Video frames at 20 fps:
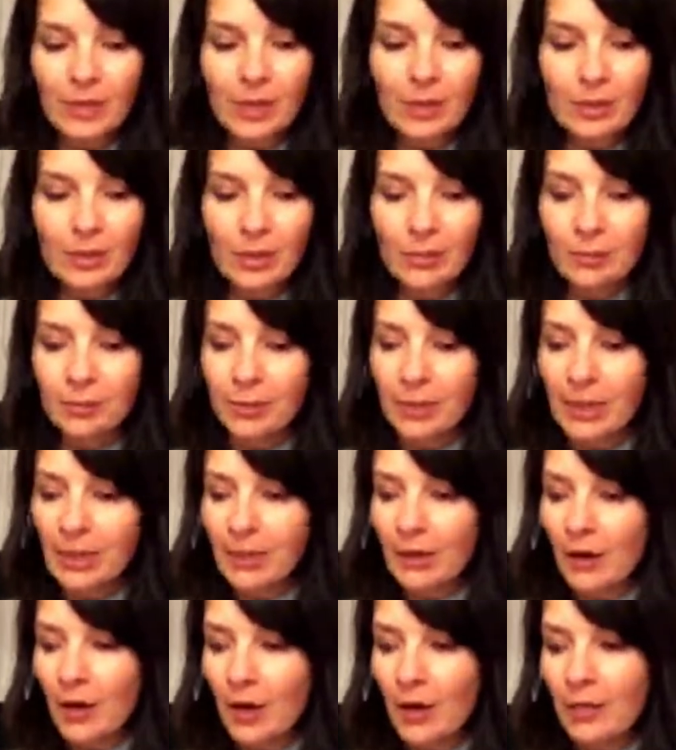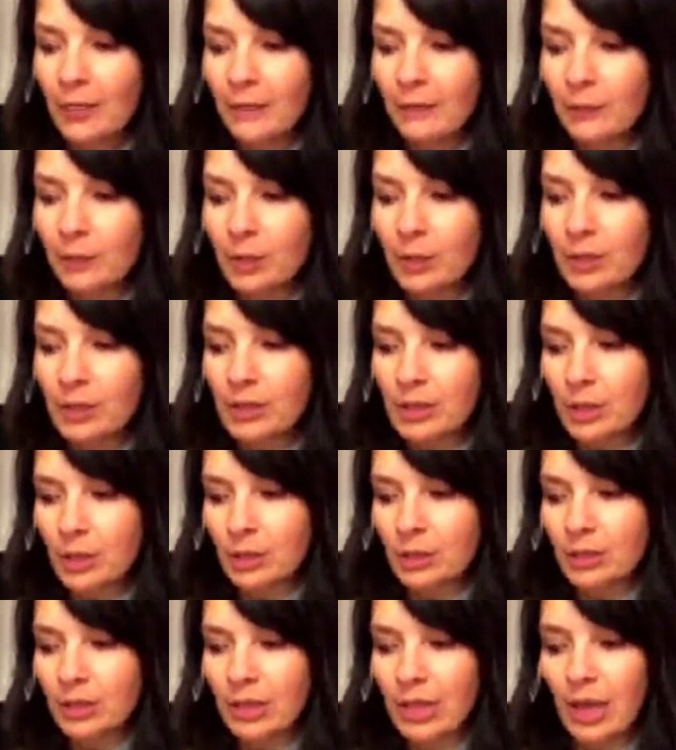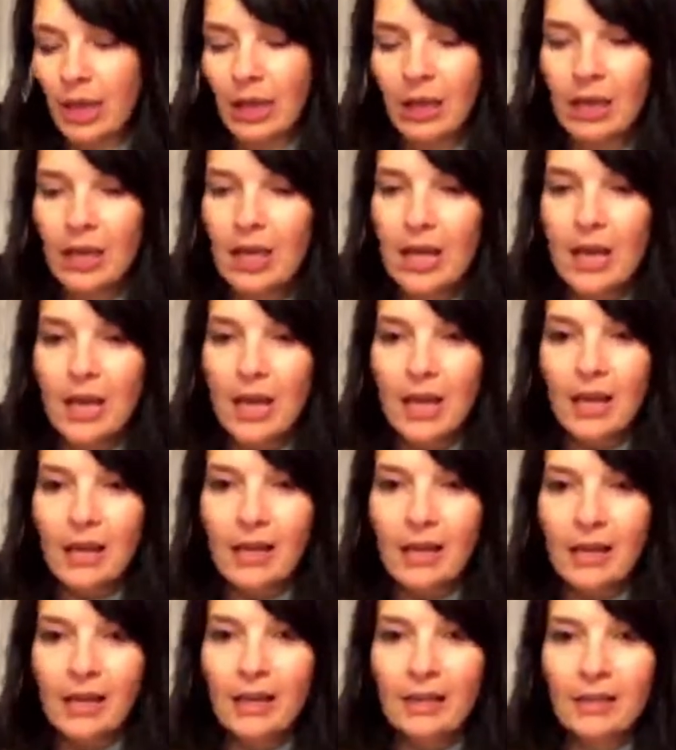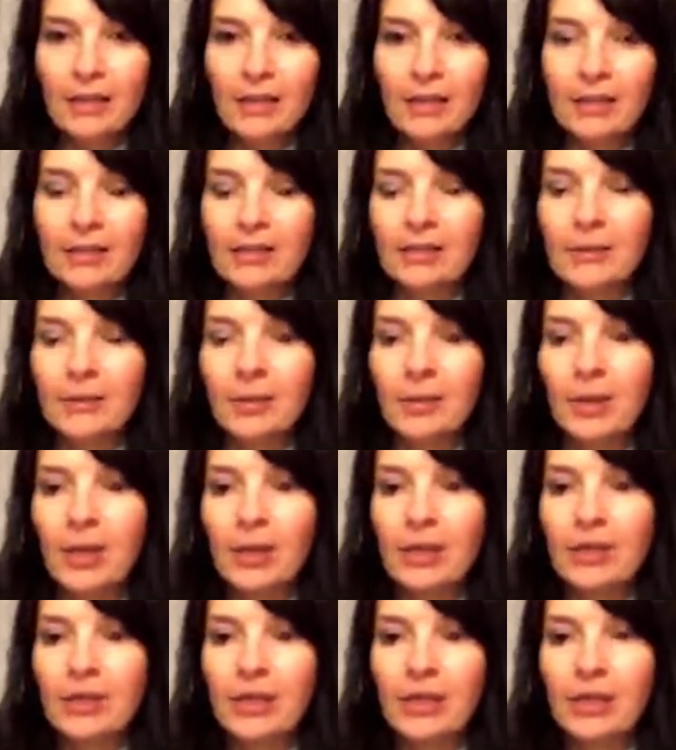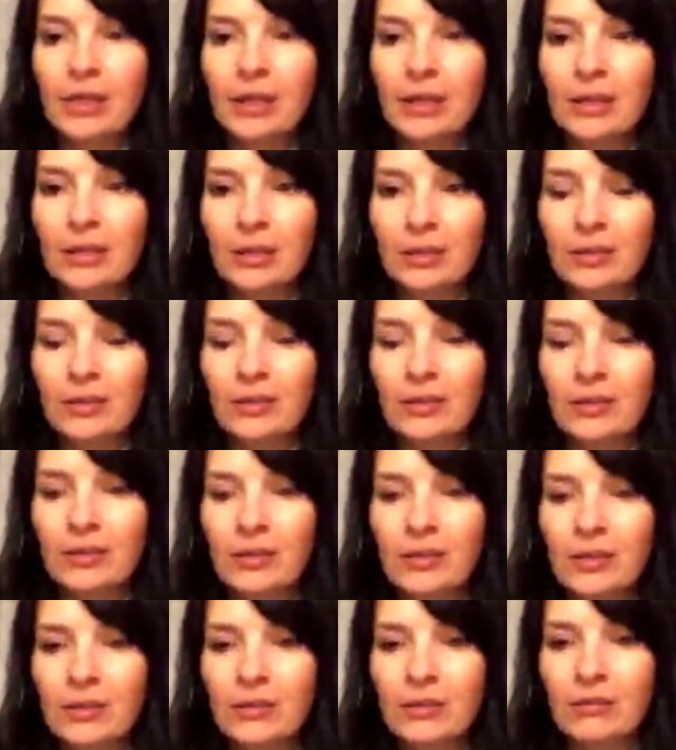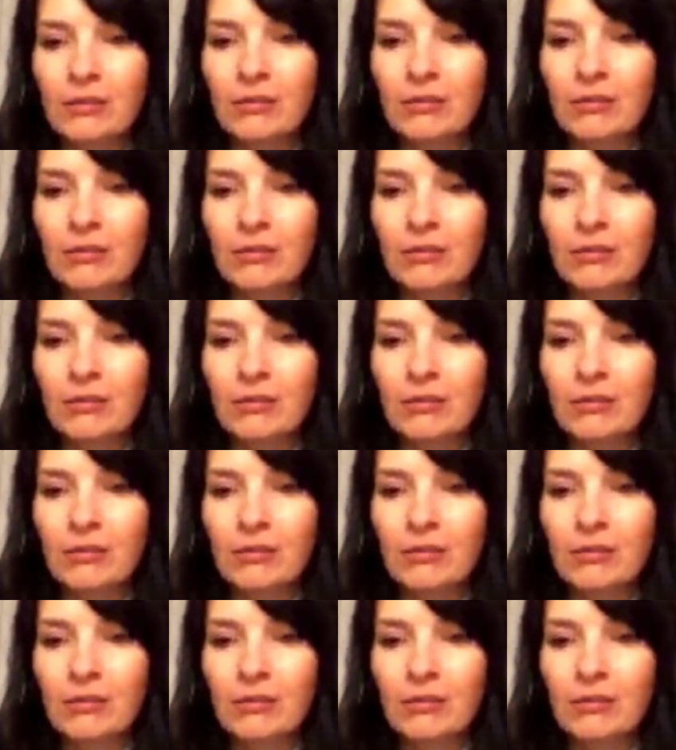So I'm playing on the Wurlitzer today, and it is plugged in into this